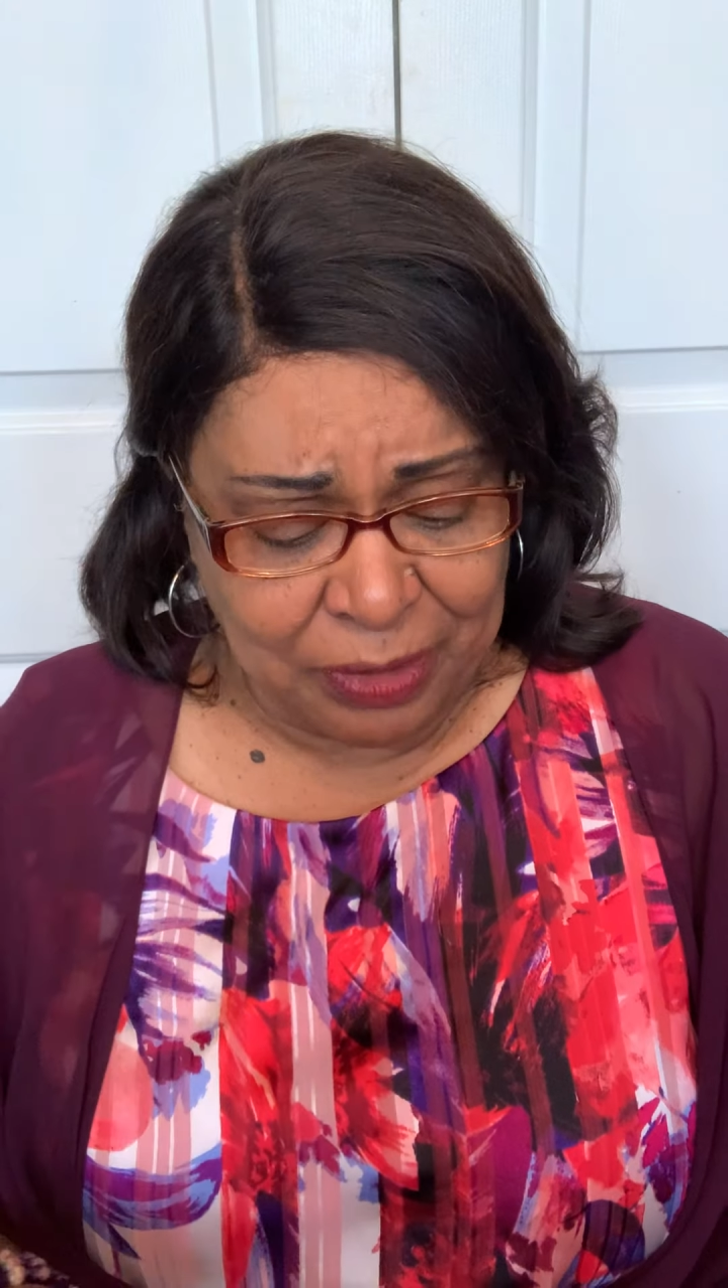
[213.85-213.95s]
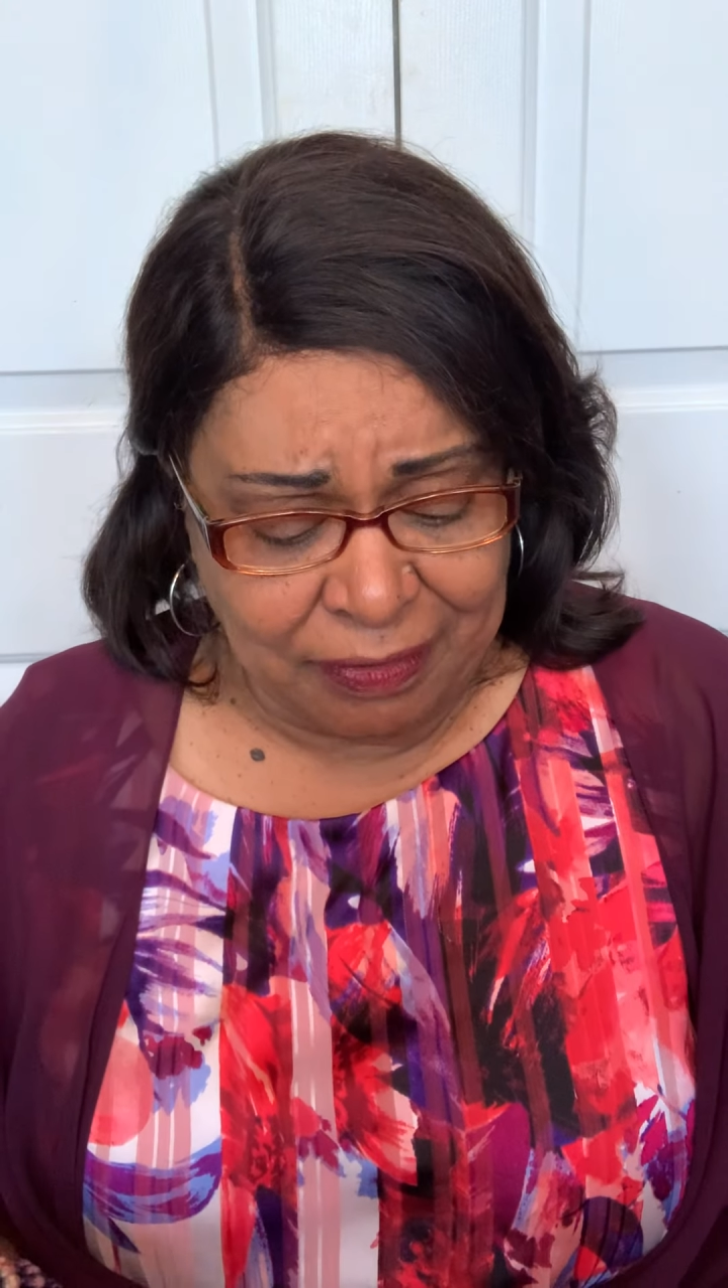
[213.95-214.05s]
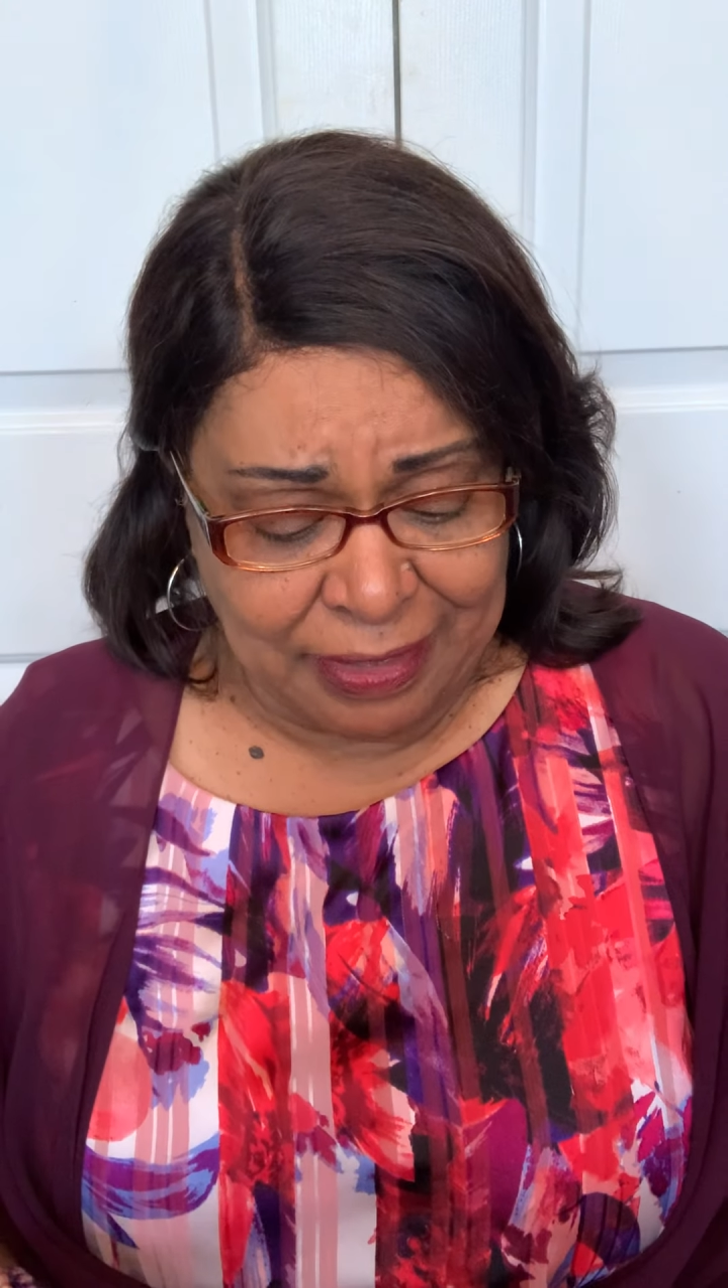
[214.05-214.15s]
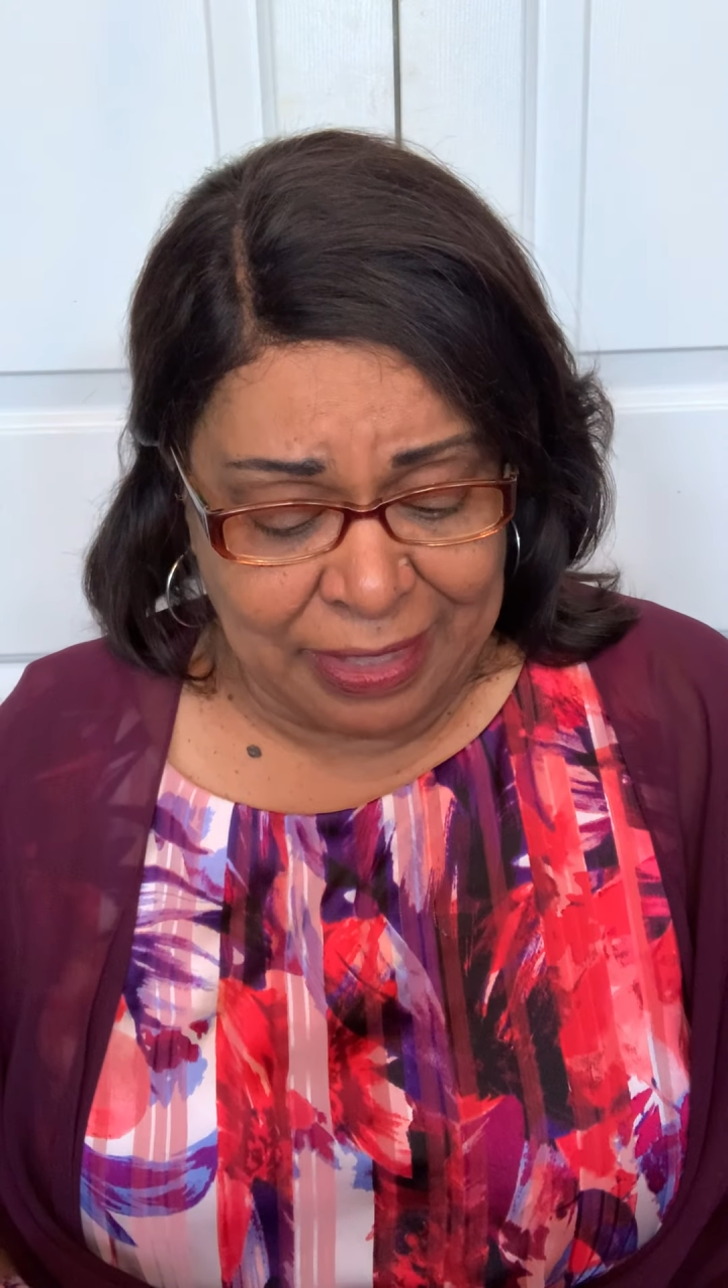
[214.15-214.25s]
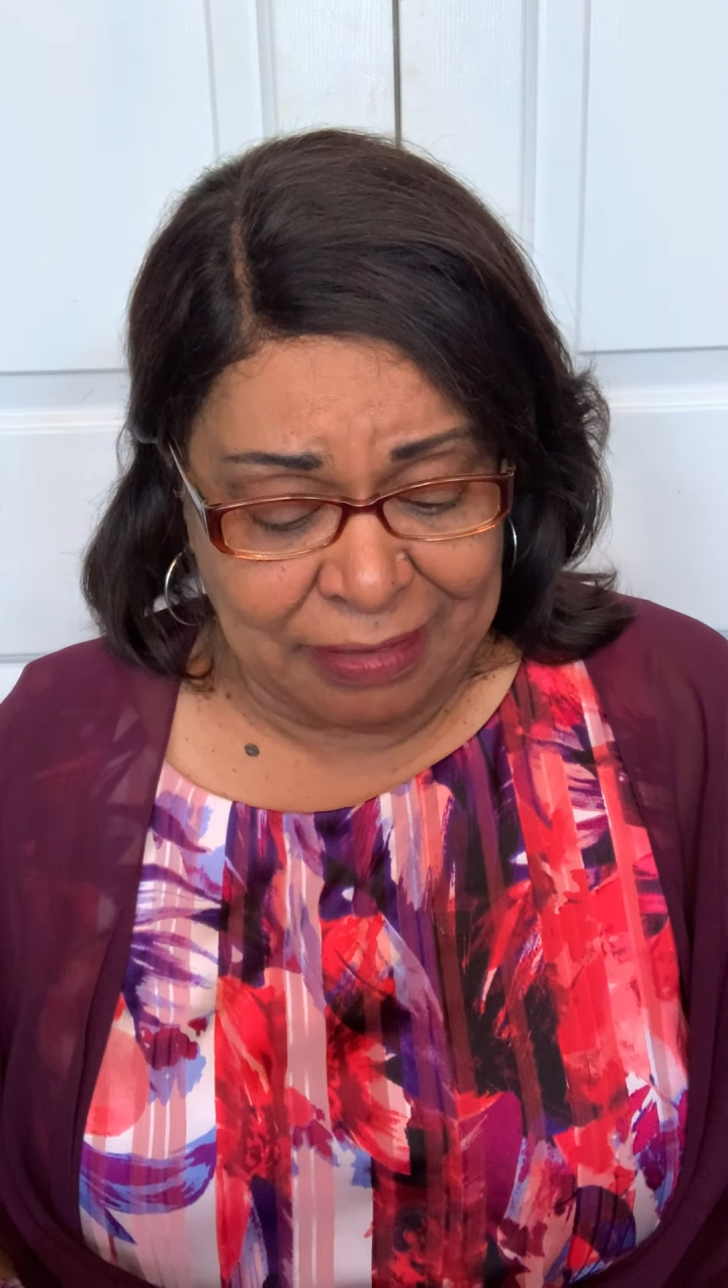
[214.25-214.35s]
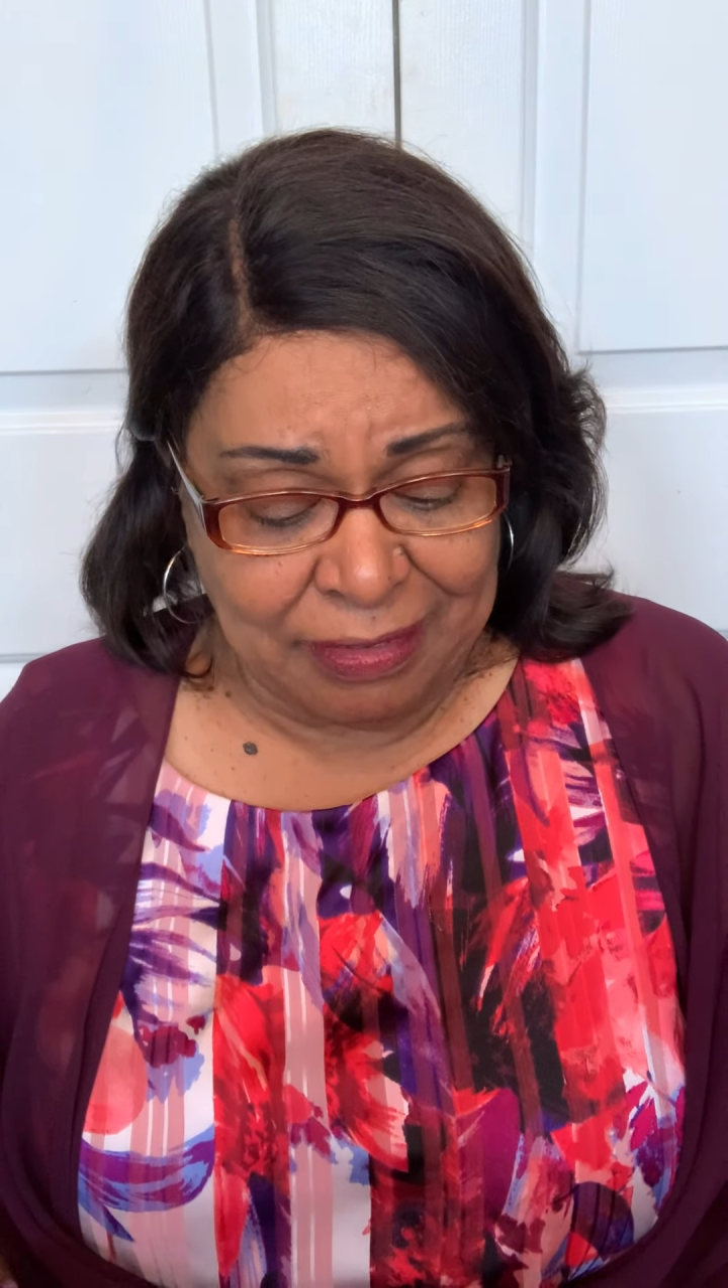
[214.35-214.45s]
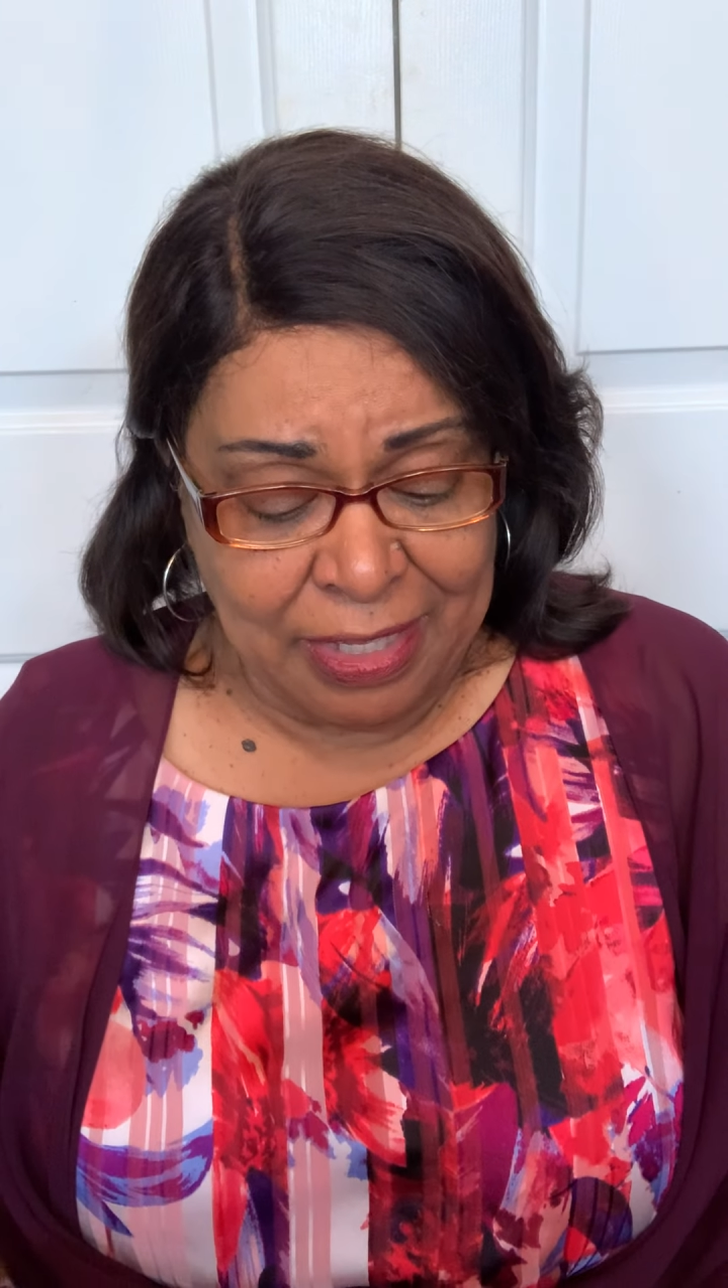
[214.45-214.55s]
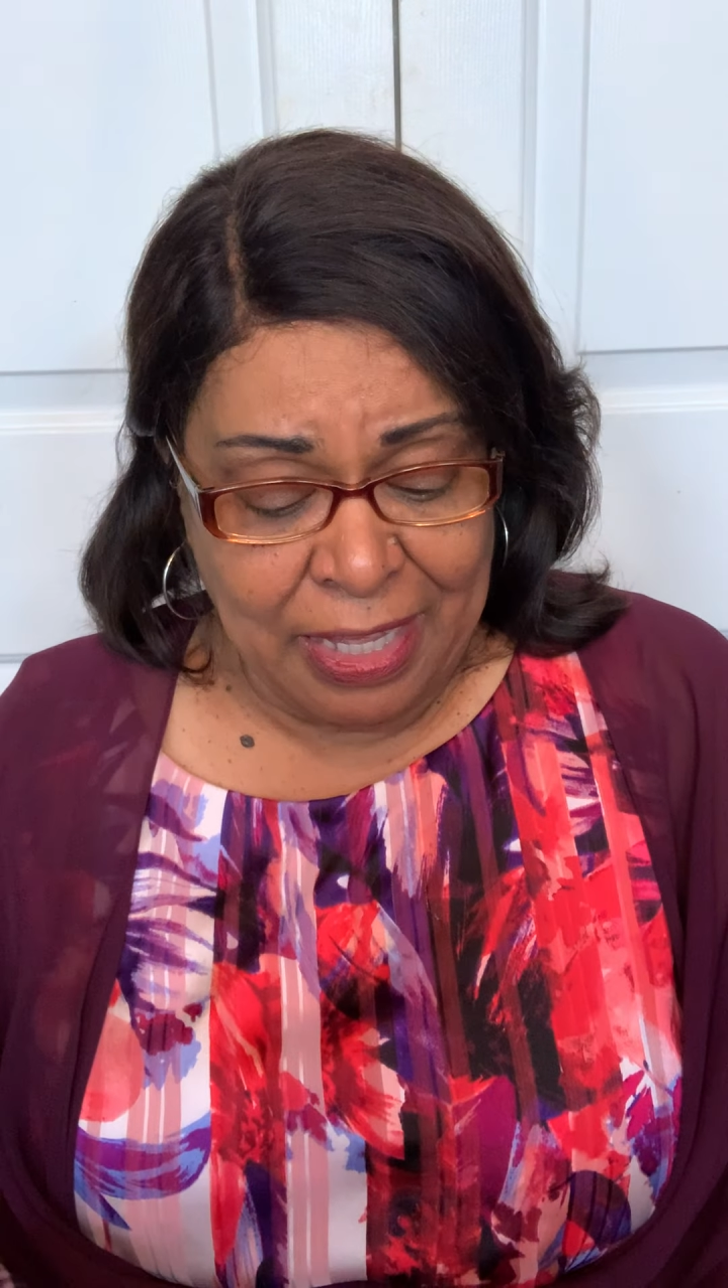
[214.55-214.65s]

it says: